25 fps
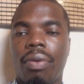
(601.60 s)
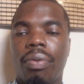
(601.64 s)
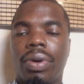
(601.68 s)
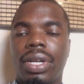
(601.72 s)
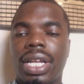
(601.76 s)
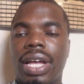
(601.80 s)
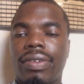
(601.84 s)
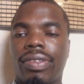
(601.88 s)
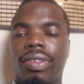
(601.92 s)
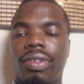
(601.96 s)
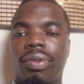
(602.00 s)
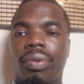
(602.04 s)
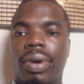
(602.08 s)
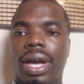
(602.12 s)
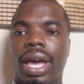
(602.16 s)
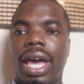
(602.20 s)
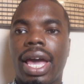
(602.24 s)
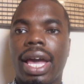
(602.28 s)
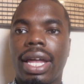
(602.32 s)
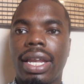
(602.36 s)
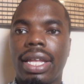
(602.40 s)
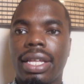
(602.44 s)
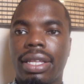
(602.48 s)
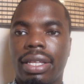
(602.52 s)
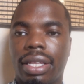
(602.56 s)
wouldn't have to do
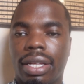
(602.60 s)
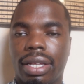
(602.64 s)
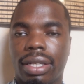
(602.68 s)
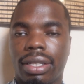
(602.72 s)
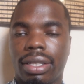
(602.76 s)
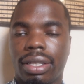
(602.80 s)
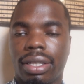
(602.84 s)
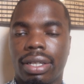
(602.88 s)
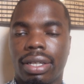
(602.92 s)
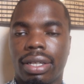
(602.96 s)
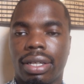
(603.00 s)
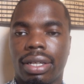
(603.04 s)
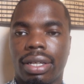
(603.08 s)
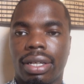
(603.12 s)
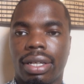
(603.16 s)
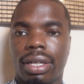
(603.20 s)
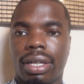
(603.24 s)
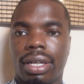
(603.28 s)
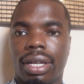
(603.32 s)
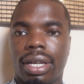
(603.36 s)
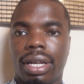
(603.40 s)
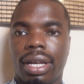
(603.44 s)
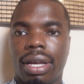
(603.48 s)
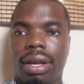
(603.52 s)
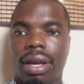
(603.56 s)
anything,
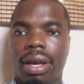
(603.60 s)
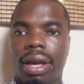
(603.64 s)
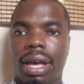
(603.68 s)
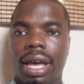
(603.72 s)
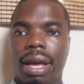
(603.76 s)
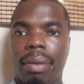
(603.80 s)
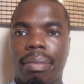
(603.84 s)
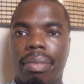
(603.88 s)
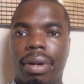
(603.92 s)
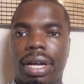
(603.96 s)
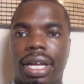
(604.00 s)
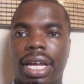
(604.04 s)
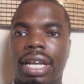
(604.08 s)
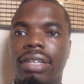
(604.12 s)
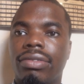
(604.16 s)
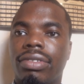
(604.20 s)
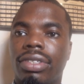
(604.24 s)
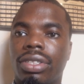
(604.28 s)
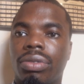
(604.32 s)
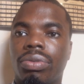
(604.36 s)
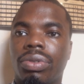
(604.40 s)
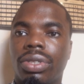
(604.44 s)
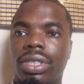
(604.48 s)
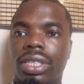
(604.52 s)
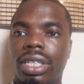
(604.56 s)
but
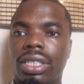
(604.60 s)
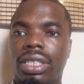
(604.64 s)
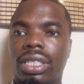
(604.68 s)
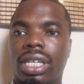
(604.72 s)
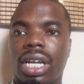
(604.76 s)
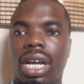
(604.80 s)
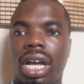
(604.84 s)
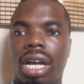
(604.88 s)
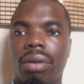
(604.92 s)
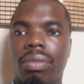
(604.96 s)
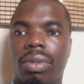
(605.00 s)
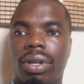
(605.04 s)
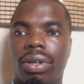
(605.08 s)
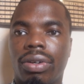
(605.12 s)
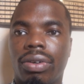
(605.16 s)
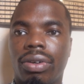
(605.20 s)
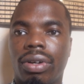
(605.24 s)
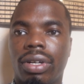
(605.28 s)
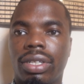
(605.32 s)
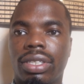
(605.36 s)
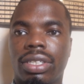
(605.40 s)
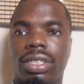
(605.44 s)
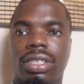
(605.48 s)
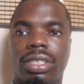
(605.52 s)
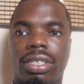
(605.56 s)
interest would just come
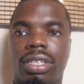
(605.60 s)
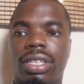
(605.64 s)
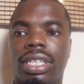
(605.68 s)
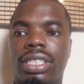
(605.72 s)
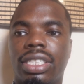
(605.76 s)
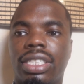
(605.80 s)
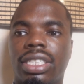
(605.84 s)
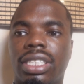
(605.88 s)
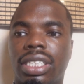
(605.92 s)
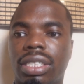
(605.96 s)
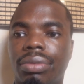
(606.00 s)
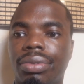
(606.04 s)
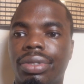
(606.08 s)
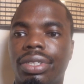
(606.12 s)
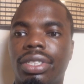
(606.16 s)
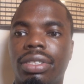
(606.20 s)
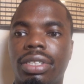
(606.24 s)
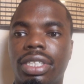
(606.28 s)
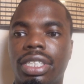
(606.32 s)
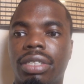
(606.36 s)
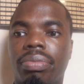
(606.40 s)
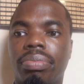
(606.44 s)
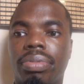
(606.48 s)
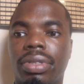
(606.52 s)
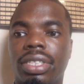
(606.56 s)
across So it's similar to
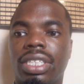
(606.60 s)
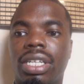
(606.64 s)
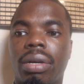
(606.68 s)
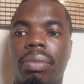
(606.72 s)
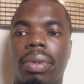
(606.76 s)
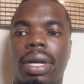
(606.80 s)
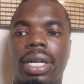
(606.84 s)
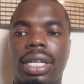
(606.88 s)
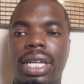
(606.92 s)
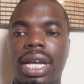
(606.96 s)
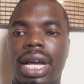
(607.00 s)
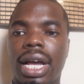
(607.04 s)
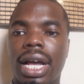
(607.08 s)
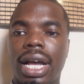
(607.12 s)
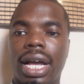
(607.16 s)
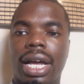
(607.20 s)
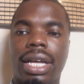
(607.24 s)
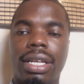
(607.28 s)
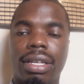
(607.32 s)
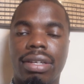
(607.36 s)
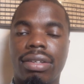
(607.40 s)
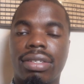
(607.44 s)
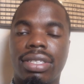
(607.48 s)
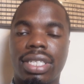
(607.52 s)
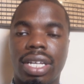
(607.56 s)
just putting your money in a high
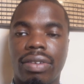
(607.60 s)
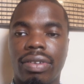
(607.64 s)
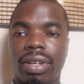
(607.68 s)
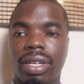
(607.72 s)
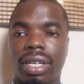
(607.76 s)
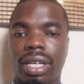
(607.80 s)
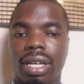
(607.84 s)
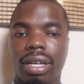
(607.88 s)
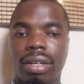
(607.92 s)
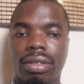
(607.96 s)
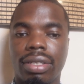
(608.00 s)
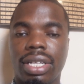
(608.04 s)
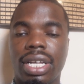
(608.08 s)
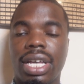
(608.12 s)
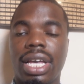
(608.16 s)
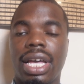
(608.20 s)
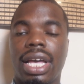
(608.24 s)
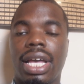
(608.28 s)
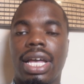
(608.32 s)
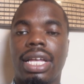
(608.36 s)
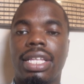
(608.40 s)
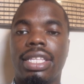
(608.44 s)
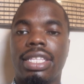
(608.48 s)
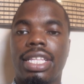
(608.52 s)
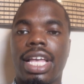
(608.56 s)
yield saving account,
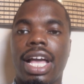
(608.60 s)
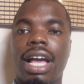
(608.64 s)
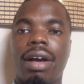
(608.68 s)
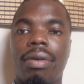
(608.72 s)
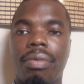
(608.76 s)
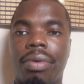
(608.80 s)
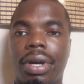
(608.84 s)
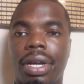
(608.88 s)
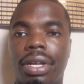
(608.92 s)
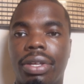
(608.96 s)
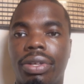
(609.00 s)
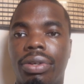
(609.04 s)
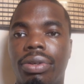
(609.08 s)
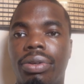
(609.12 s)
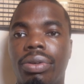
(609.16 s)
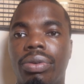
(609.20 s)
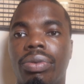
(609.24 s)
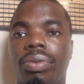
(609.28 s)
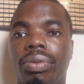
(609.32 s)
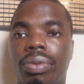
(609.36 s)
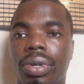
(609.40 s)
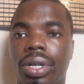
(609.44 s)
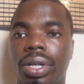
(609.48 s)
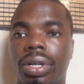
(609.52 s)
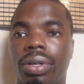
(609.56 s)
and that way you
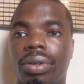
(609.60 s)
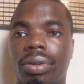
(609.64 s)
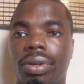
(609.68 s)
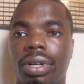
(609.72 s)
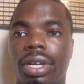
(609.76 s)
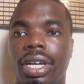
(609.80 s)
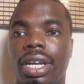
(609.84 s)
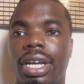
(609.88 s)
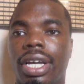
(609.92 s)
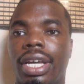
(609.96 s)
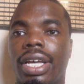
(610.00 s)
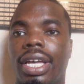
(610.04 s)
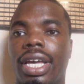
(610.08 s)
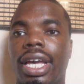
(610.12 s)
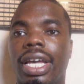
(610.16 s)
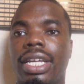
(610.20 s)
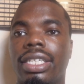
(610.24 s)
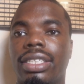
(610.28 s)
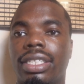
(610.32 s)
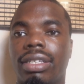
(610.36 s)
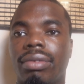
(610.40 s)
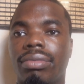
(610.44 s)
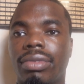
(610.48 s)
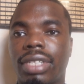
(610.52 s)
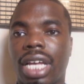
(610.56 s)
will gain
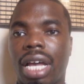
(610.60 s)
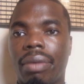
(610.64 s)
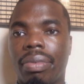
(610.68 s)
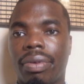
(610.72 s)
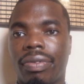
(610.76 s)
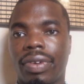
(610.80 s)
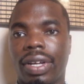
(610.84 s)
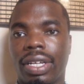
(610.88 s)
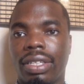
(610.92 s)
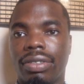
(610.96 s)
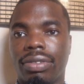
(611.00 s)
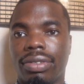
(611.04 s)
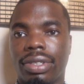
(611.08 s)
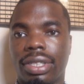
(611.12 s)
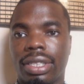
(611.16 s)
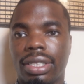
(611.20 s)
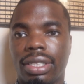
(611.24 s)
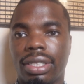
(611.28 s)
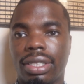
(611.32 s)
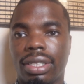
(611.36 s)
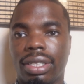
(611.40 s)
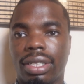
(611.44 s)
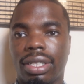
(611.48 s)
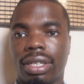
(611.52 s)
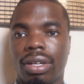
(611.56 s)
some type of
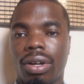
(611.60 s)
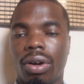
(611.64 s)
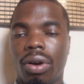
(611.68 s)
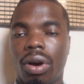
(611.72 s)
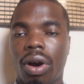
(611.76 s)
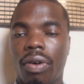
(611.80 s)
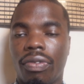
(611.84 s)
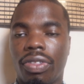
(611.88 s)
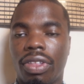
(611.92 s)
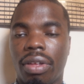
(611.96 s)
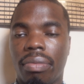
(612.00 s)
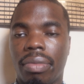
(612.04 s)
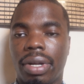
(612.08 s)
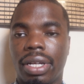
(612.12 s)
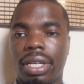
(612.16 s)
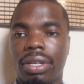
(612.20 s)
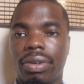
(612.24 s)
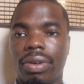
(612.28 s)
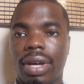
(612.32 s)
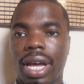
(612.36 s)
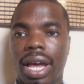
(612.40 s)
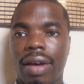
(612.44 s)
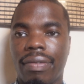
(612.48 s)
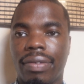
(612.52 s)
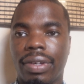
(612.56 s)
interest off the money
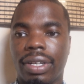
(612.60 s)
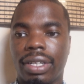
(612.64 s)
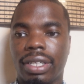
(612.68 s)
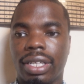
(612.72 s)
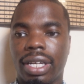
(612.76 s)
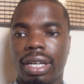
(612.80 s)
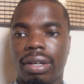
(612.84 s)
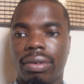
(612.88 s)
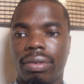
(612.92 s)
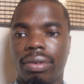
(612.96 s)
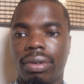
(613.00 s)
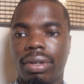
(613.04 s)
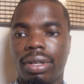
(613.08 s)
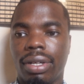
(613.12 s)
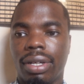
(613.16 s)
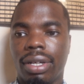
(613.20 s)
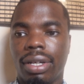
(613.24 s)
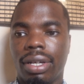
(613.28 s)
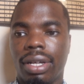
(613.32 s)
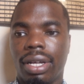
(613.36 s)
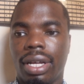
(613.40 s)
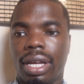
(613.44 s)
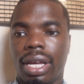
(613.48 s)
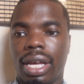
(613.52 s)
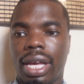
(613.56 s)
you have in your account.
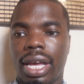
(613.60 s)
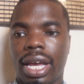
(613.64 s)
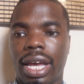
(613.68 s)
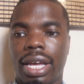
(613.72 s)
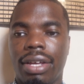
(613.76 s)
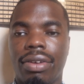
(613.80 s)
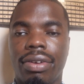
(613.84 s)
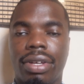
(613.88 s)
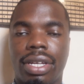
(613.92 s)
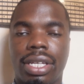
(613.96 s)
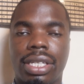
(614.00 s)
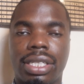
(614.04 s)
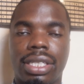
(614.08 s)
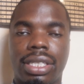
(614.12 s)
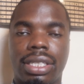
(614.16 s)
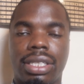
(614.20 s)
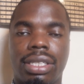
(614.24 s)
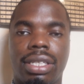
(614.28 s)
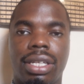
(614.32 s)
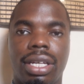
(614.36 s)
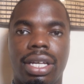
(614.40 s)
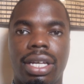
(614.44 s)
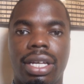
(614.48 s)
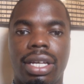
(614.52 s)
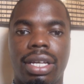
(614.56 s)
And you can
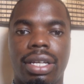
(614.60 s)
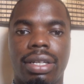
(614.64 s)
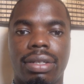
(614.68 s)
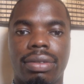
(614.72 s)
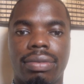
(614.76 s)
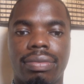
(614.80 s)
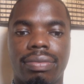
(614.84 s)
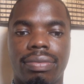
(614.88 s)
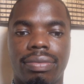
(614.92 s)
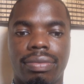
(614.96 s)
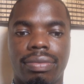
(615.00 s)
see,